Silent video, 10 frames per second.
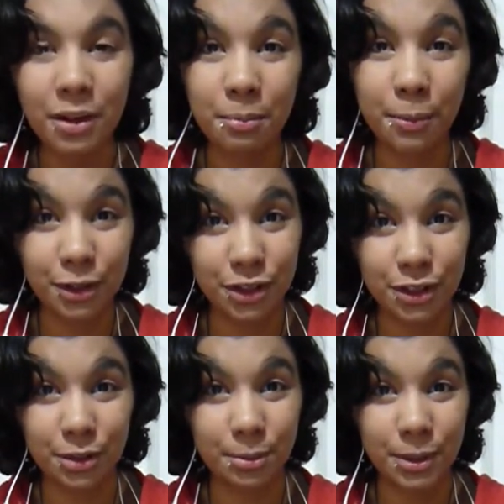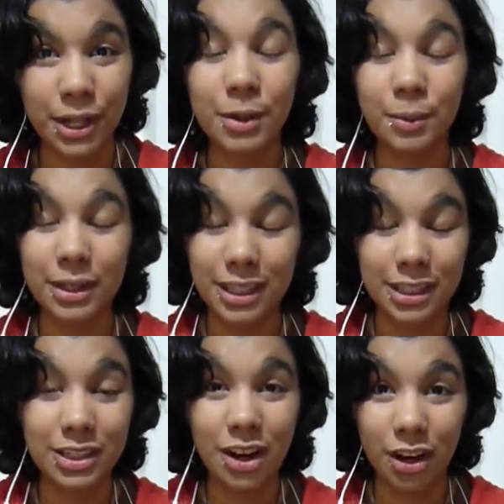Book 2, we need to
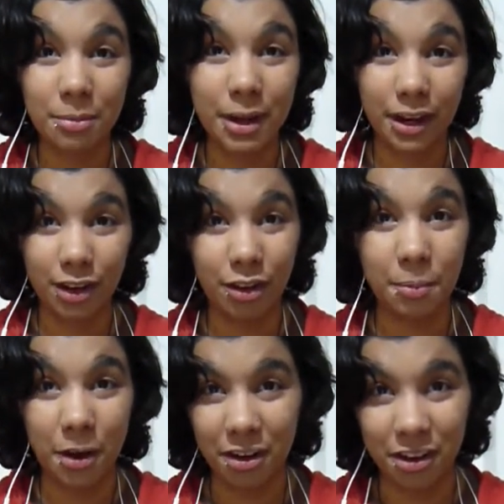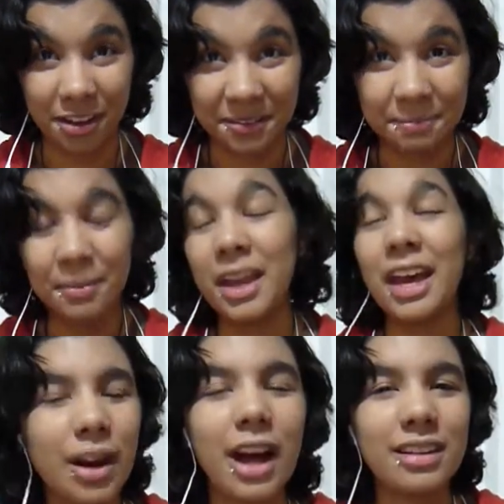talk about Harry Potter.
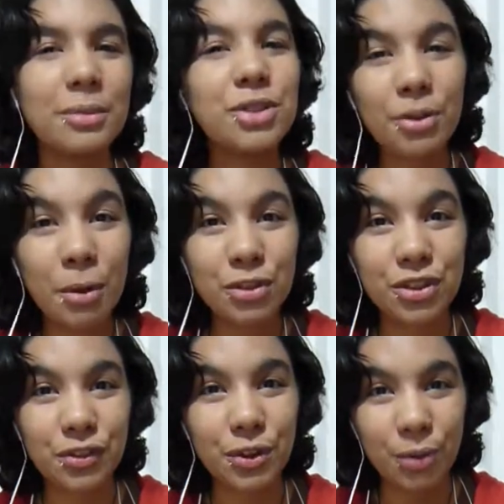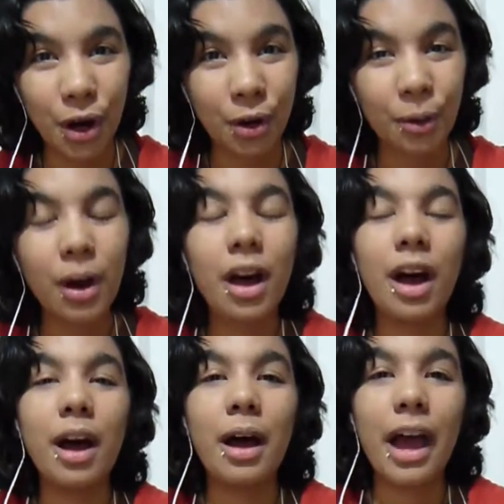As I'm sure most of you know,
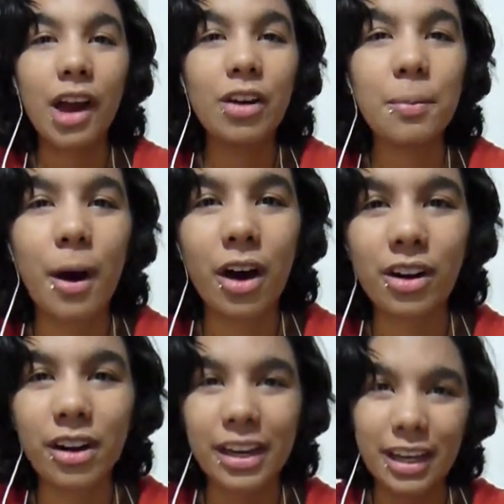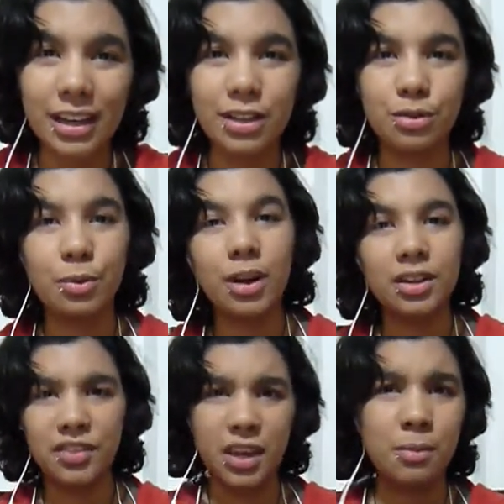Harry Potter is one of
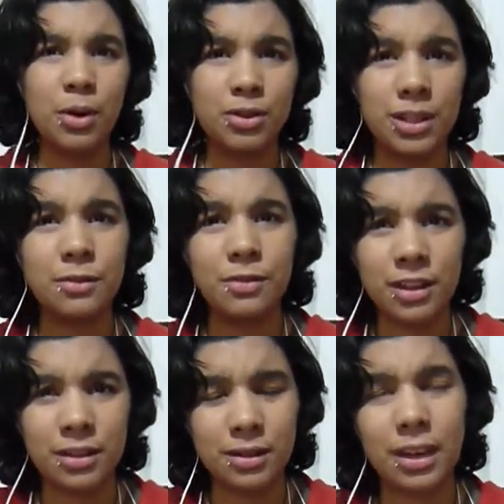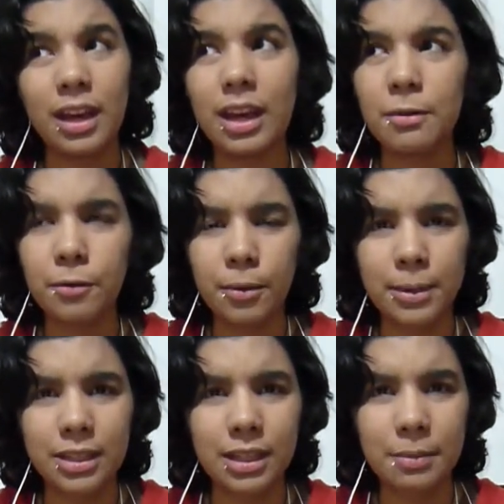the most
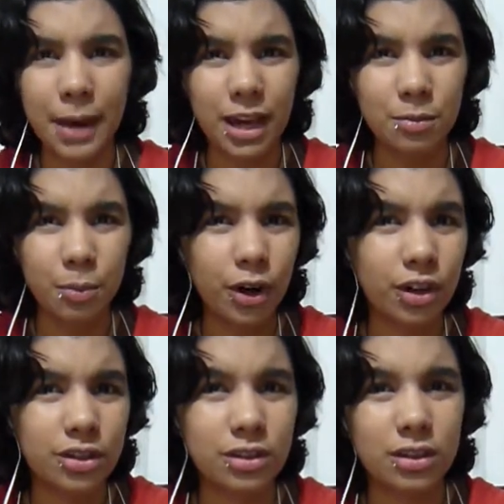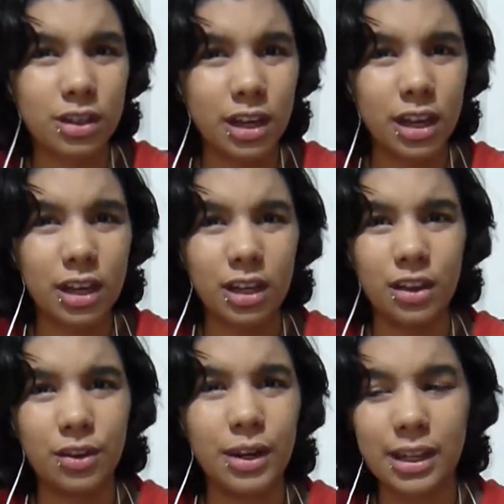infamously banned books in the
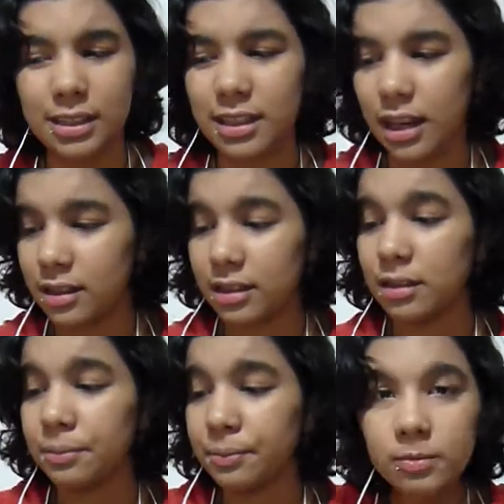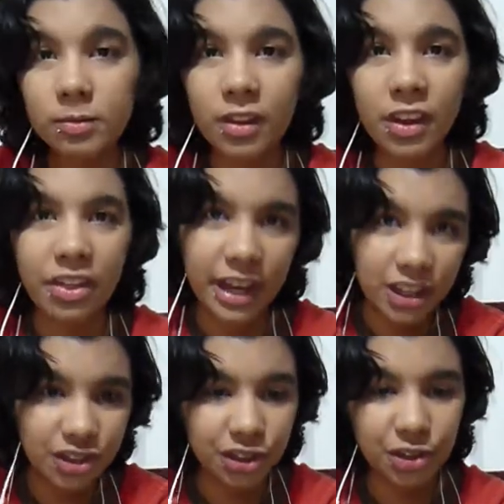United States, thanks
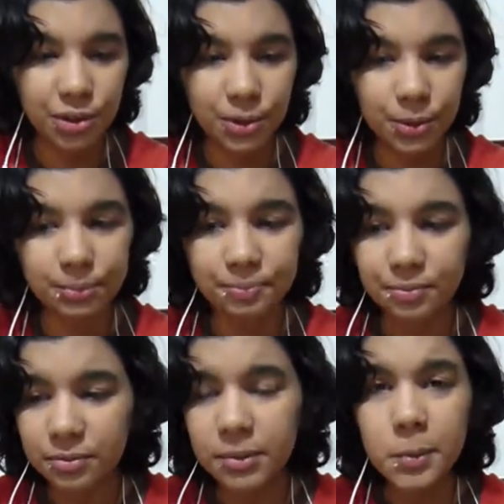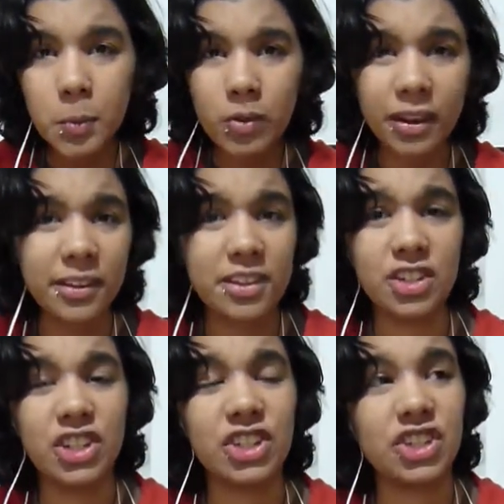to the
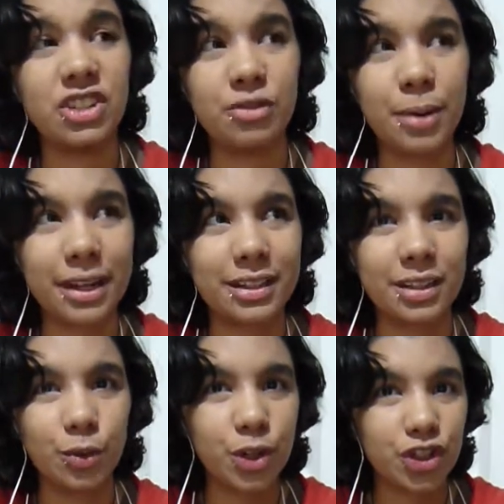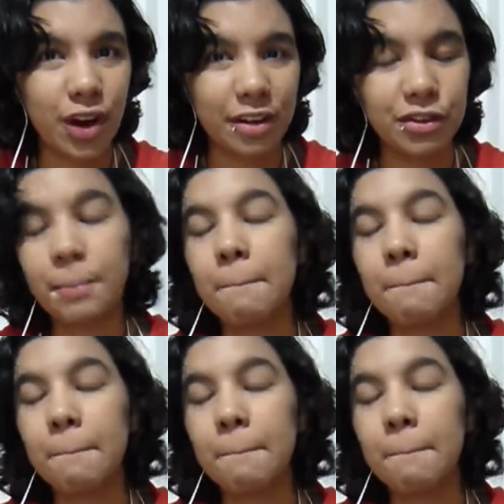suggestions of practicing witchcraft.